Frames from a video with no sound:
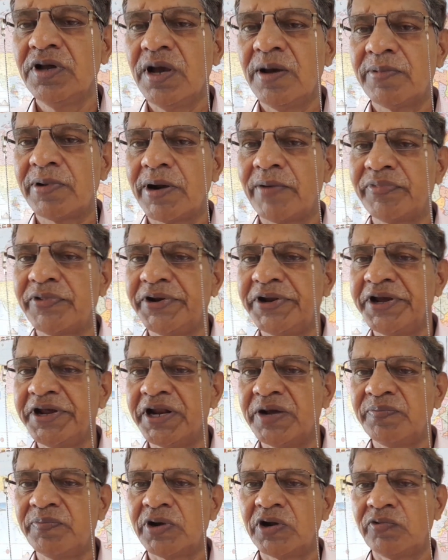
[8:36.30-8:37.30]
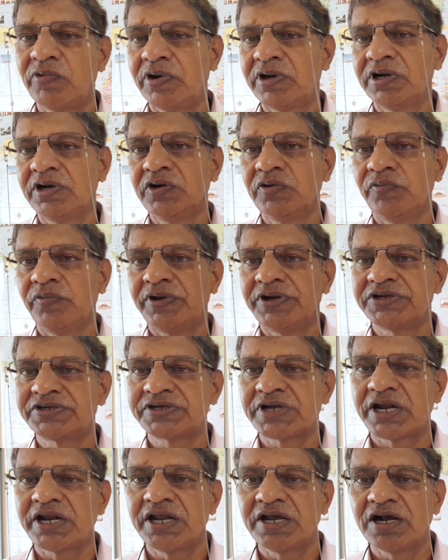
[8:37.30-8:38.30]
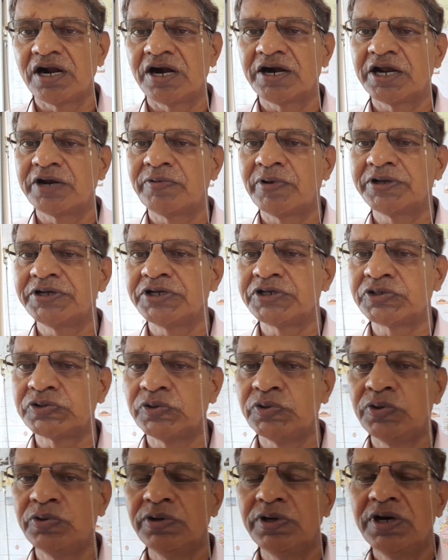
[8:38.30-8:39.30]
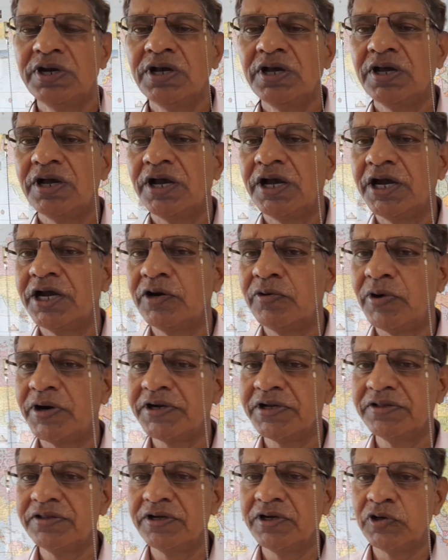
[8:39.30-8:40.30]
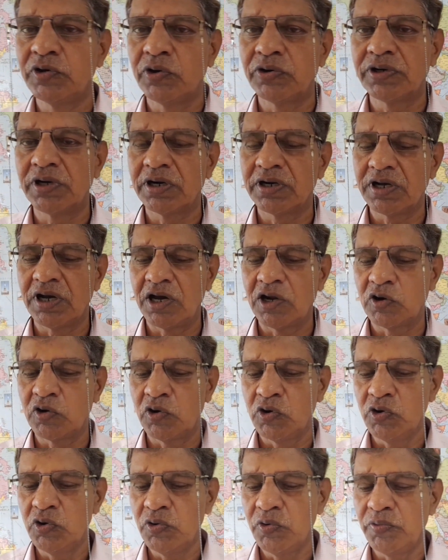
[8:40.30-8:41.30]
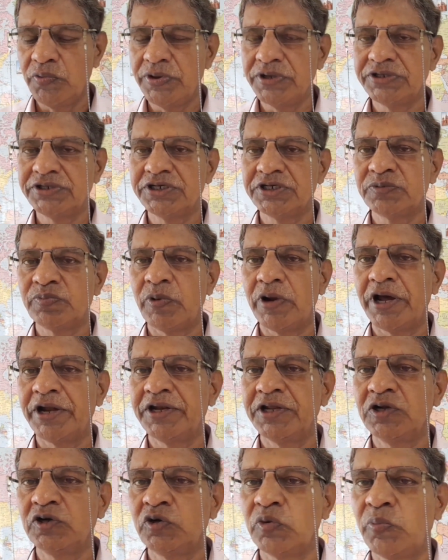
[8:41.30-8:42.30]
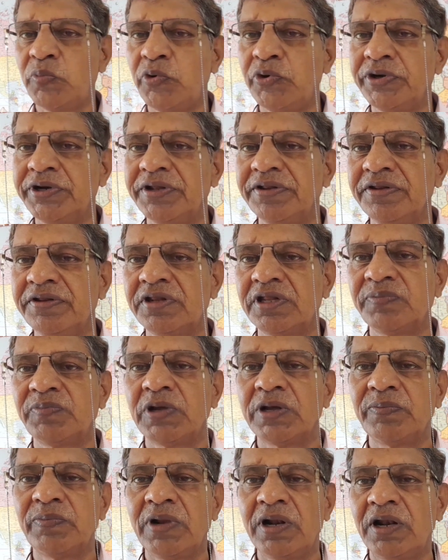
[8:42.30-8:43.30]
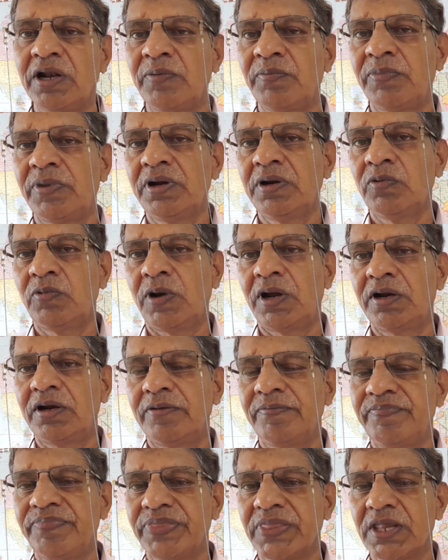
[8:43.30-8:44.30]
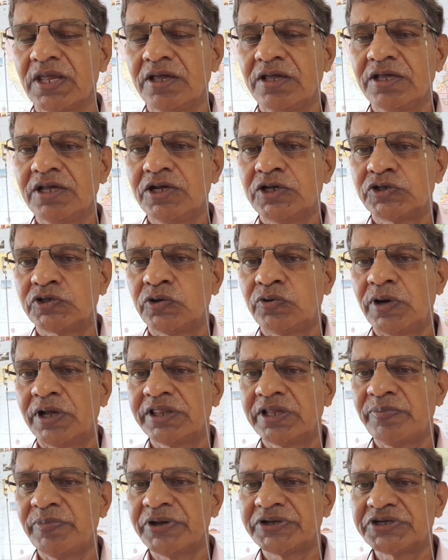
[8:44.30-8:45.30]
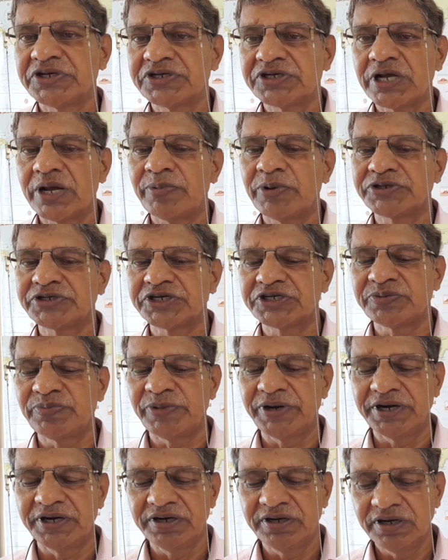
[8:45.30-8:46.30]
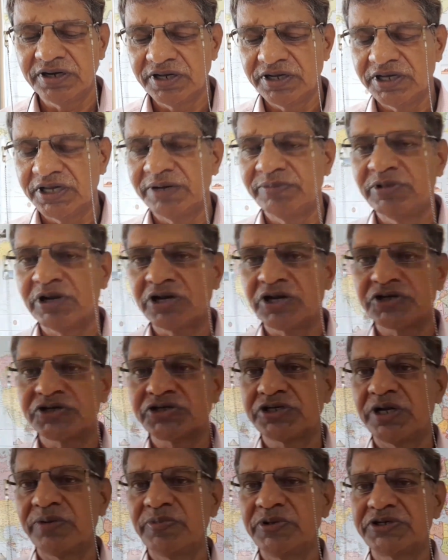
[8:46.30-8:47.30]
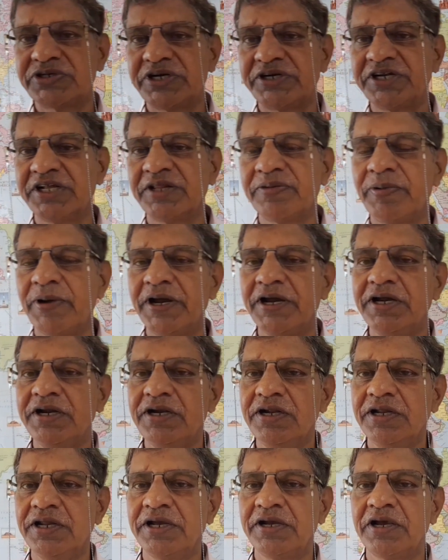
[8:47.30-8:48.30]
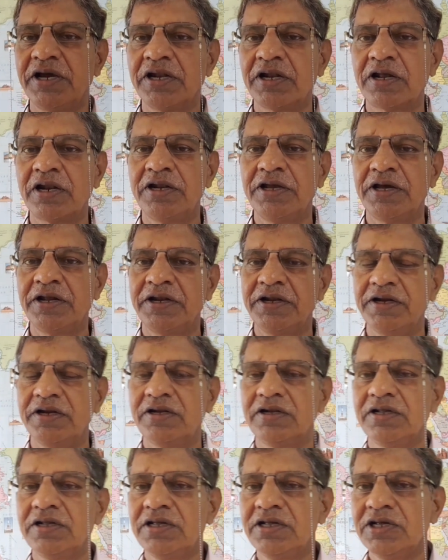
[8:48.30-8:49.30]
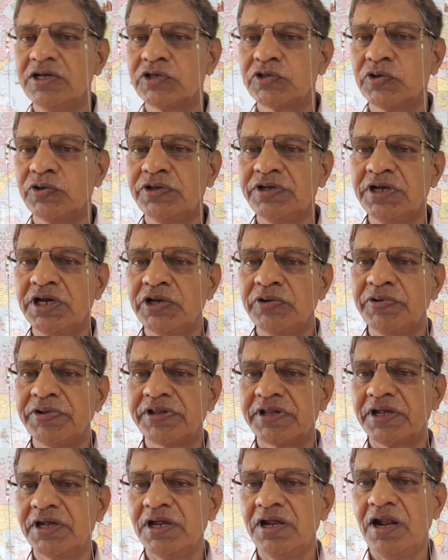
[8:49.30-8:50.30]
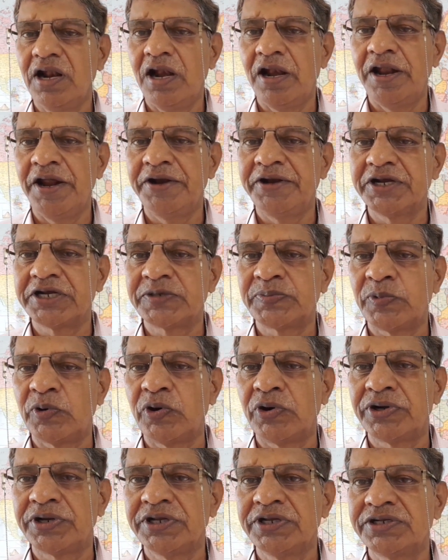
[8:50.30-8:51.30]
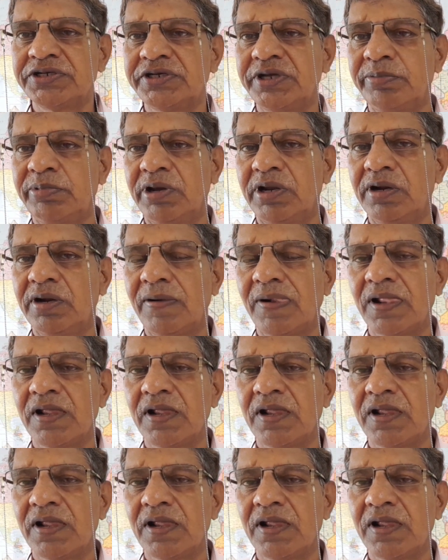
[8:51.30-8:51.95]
from the day number 1 when standing order was issued, and what is the total cargo which is planning to put in shipping bill number 1. So on the basis of assessment, if the custom is satisfied, he can clear it. So here we say let export is given.